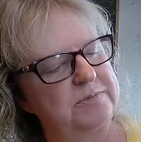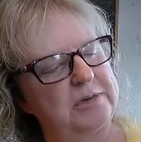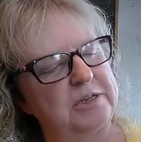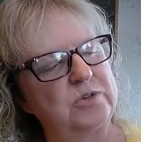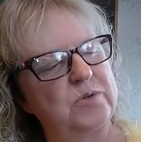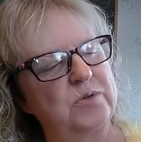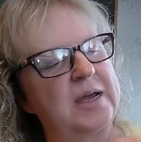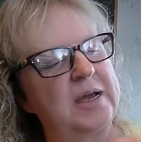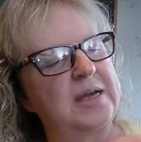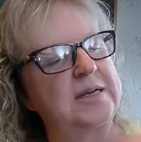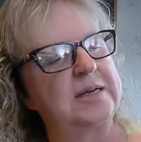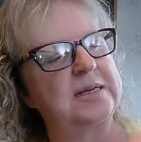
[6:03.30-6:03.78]
my
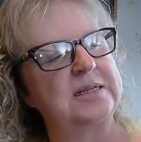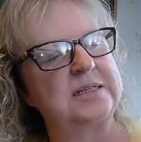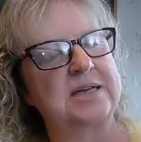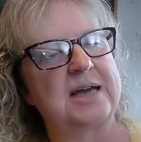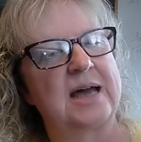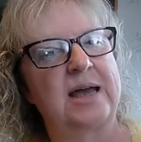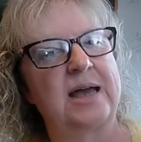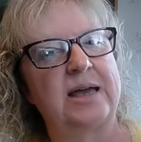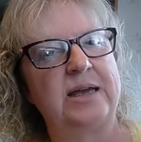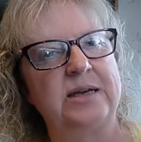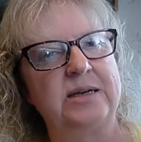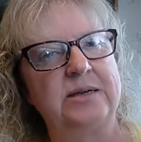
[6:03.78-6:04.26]
twine to
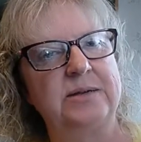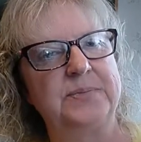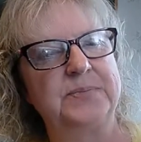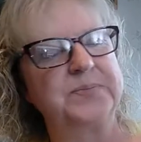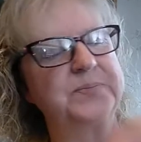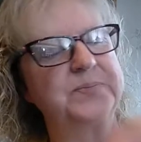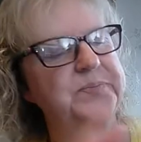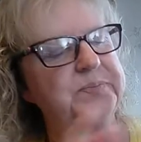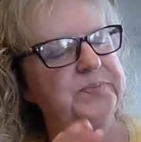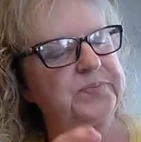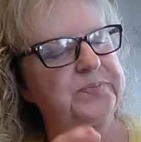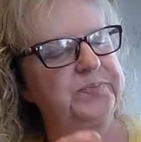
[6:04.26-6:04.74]
tie it.
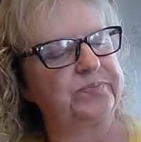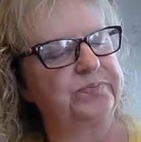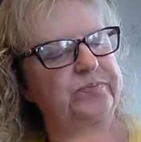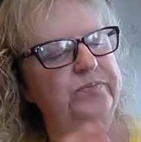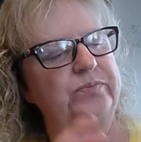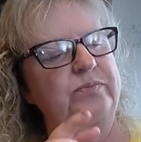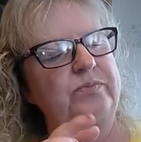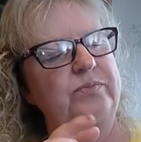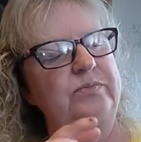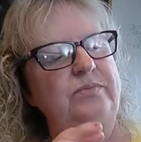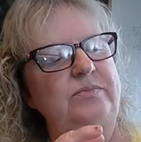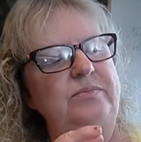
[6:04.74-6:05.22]

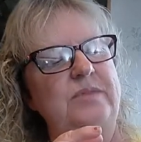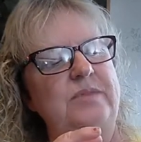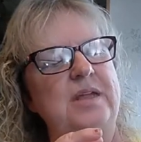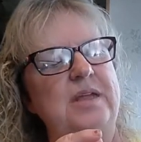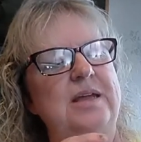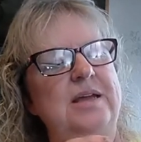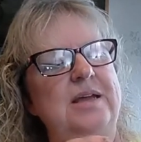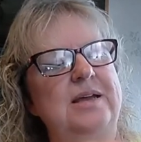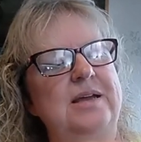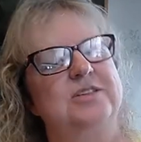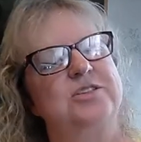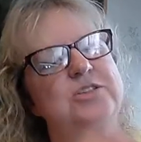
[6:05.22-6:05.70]

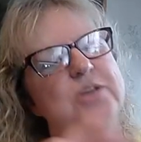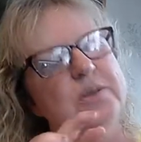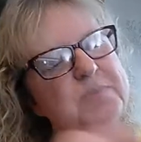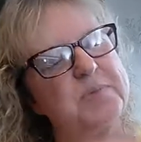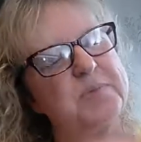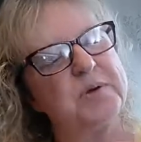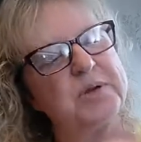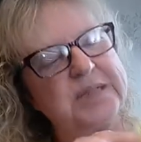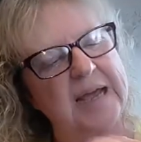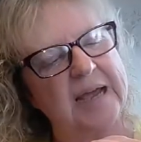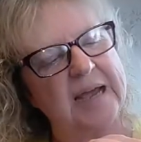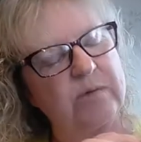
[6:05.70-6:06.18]
So I
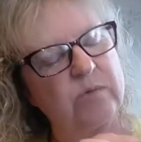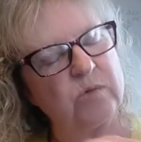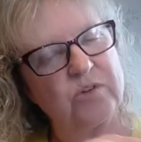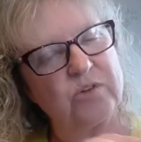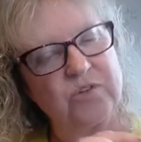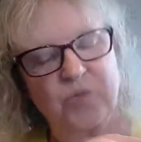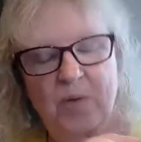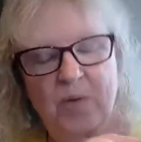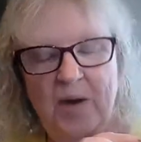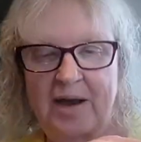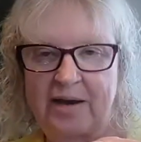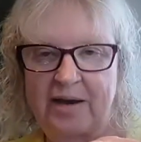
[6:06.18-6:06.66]
put
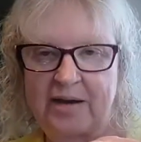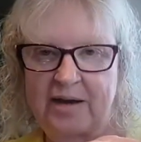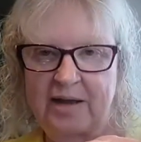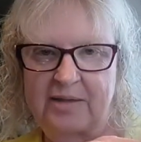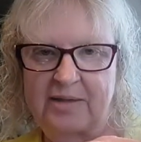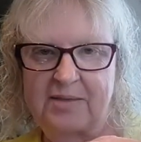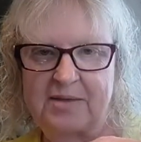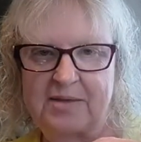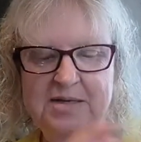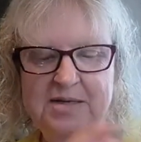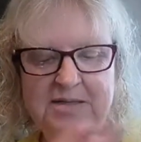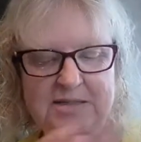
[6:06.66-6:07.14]
twine
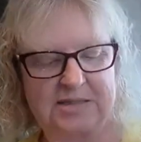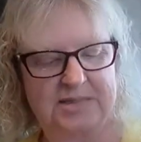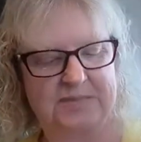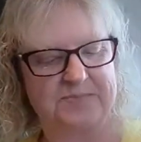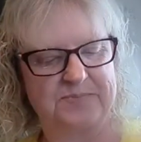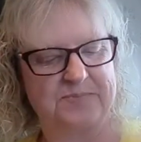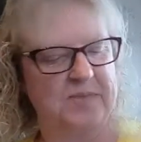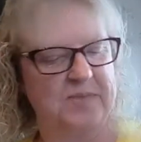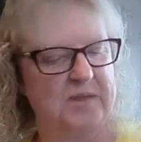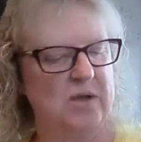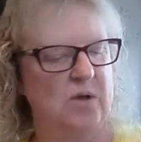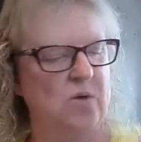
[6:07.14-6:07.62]
on this.
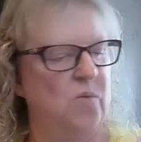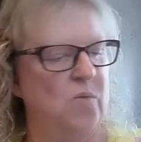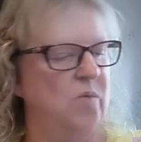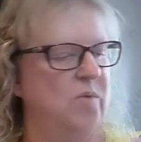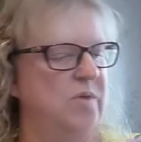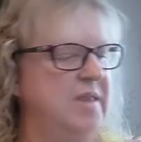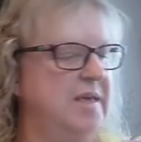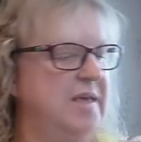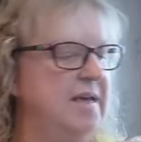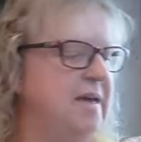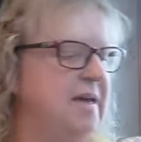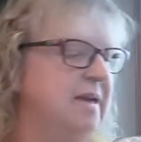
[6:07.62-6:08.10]

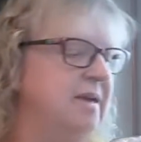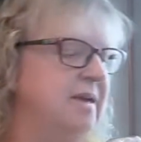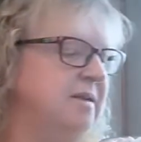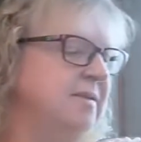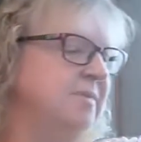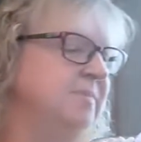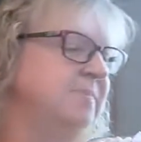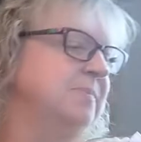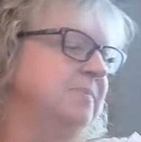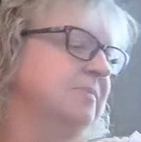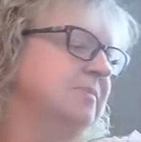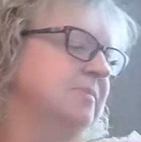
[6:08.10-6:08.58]
Well,
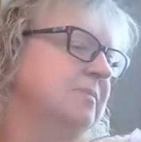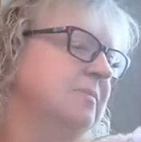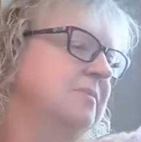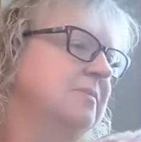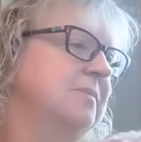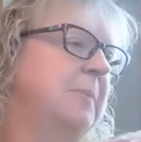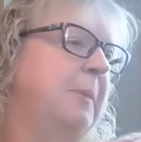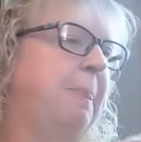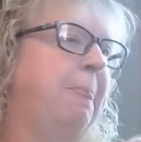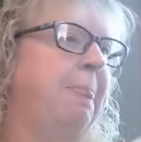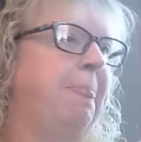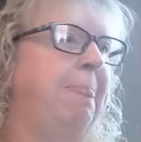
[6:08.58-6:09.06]
then
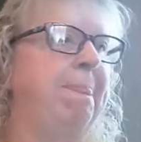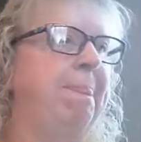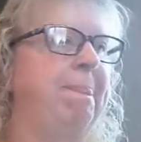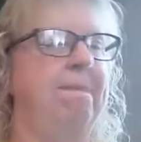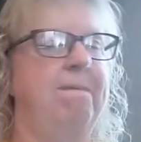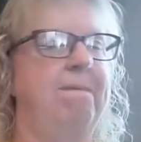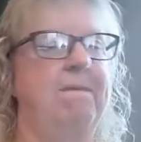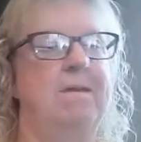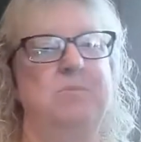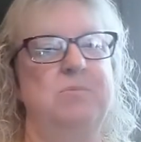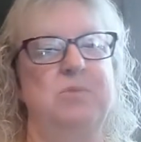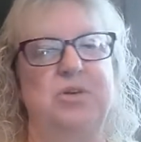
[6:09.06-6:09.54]

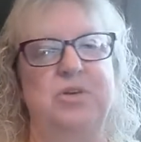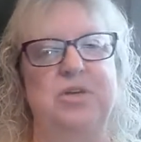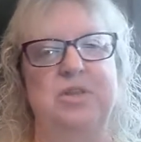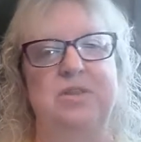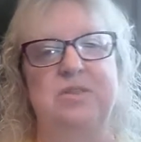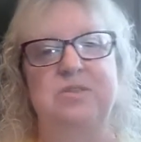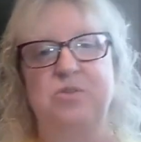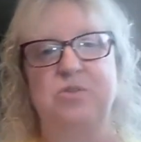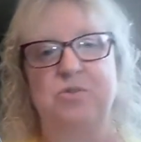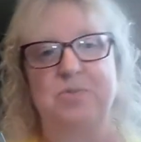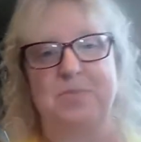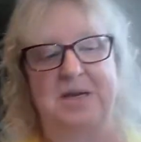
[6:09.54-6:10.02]
I'm looking
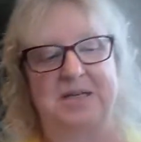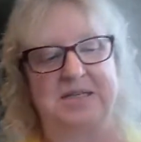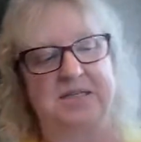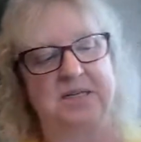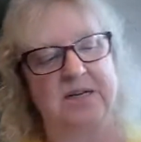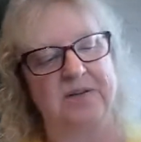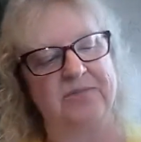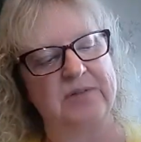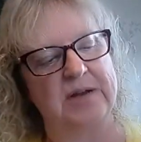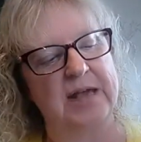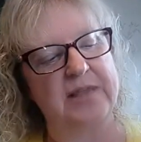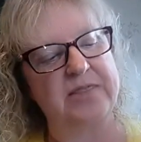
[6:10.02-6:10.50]
through my
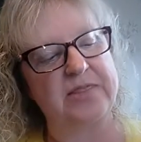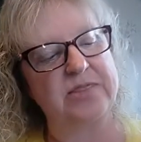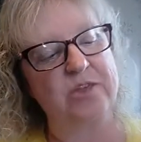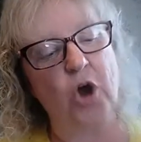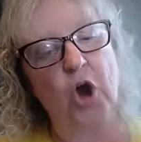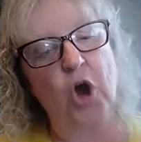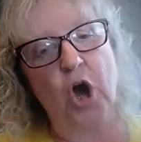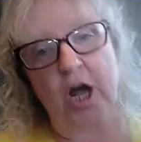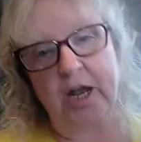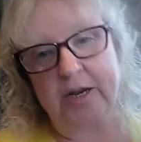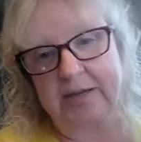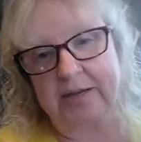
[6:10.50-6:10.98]
stuff, and I
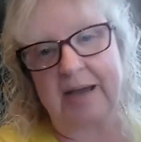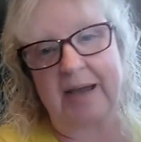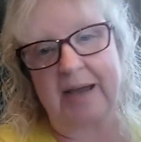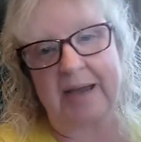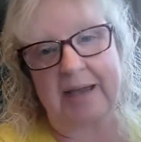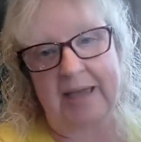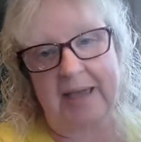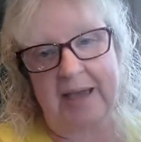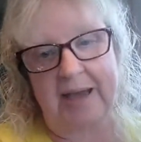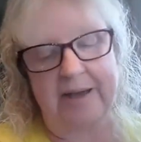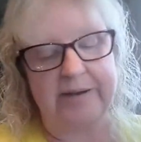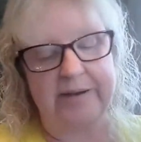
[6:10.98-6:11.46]
thought I
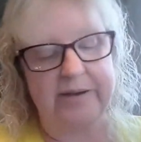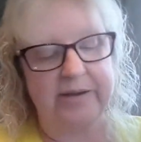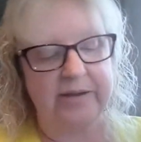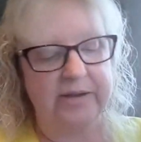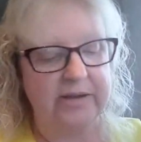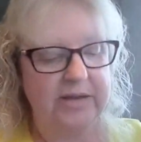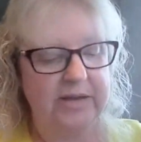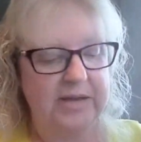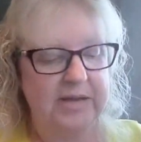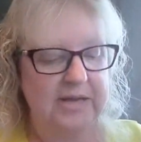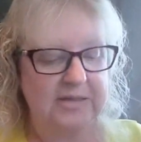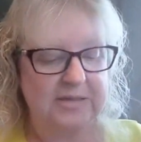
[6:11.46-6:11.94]
had
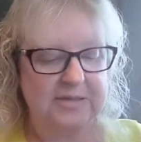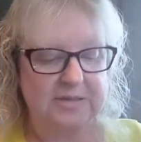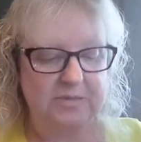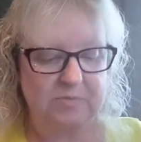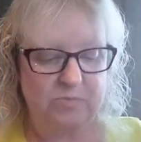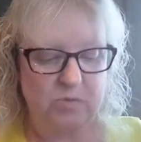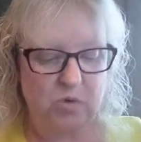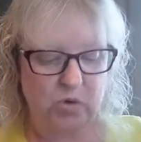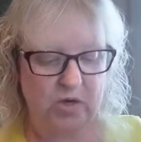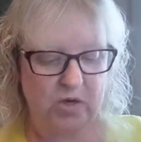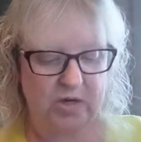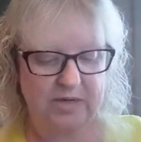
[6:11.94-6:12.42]
some
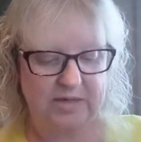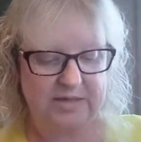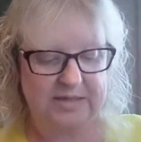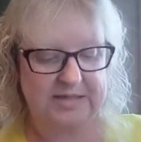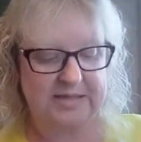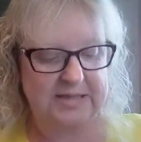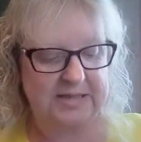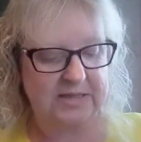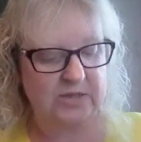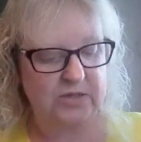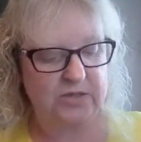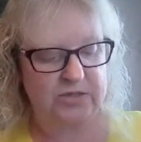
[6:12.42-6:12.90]
more
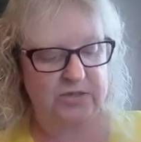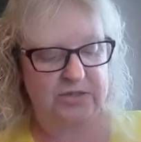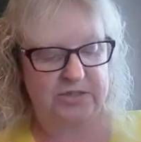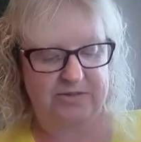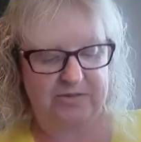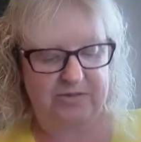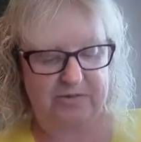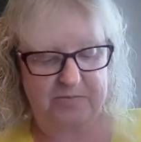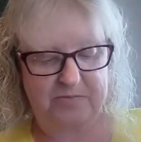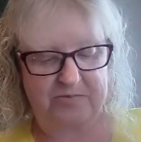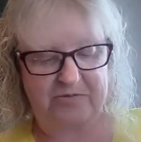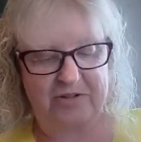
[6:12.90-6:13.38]
stickers,
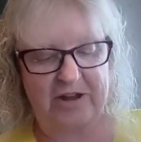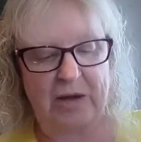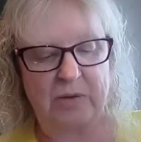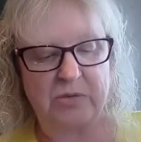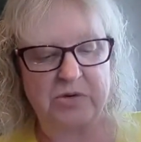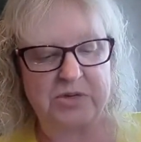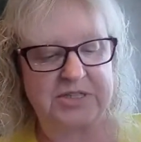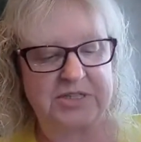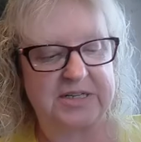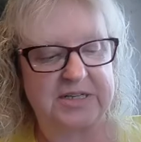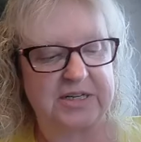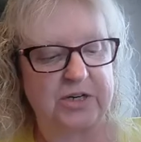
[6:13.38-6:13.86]
some
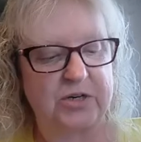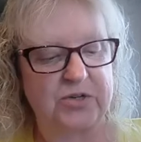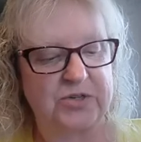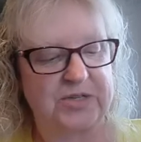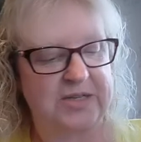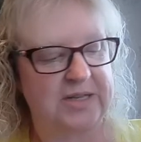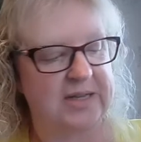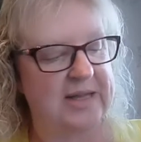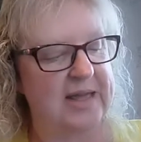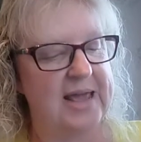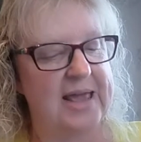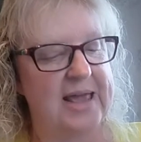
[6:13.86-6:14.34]
flower stickers,
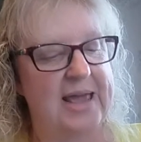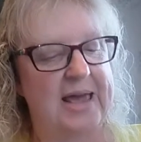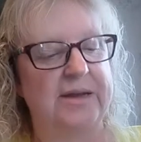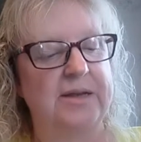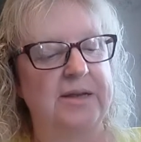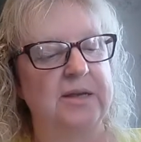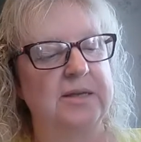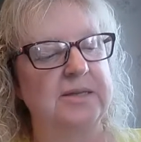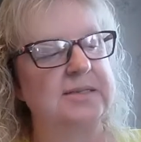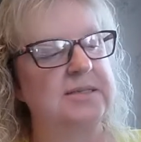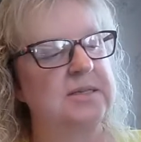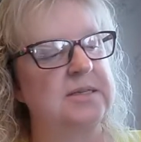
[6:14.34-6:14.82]
and they
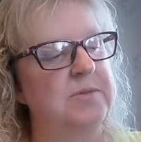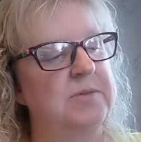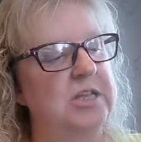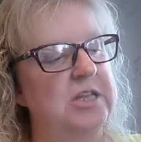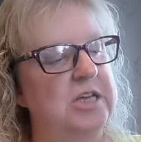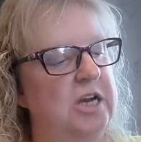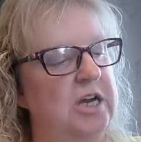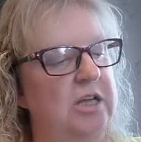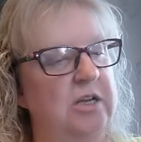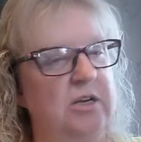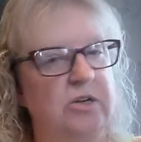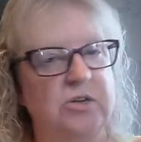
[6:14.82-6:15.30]
had some of
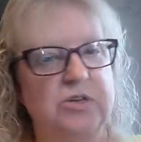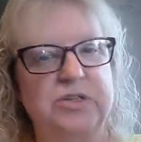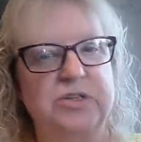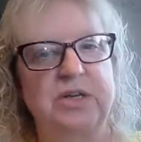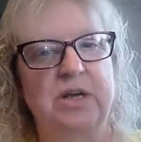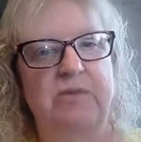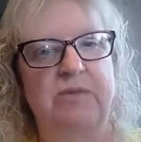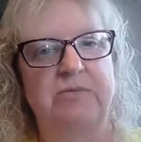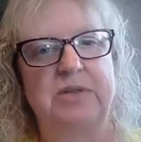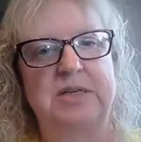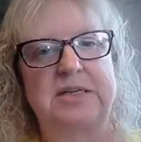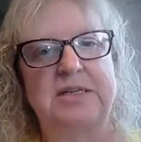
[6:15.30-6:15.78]
the colors
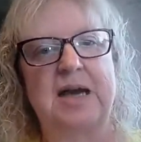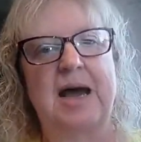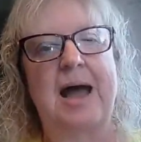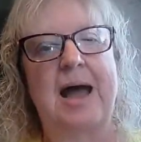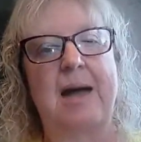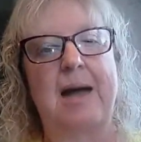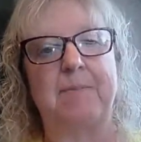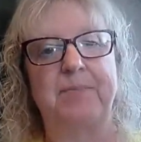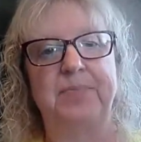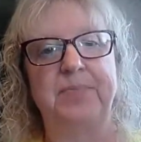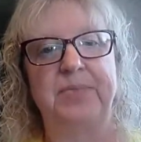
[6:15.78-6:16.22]
of the top